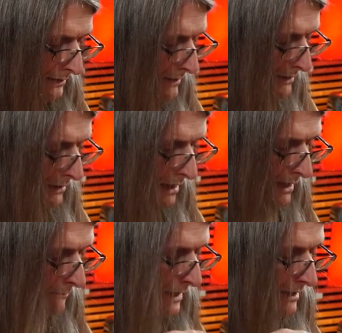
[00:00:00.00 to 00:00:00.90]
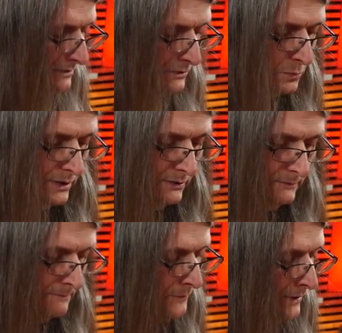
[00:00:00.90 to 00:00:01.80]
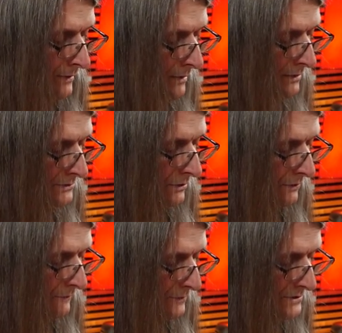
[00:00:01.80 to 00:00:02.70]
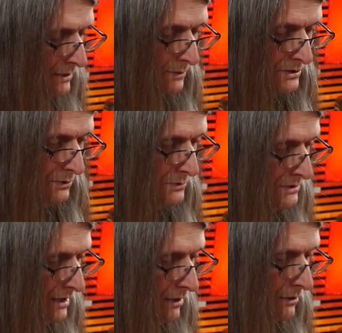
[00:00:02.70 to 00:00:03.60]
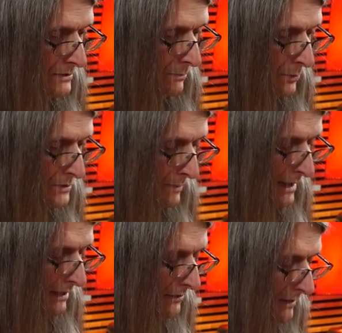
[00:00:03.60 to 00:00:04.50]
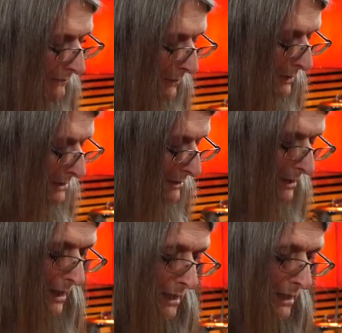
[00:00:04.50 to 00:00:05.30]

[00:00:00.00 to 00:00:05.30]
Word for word: and then I pass as well. So the first thing we do is we take our explorers back. Thankfully, we didn't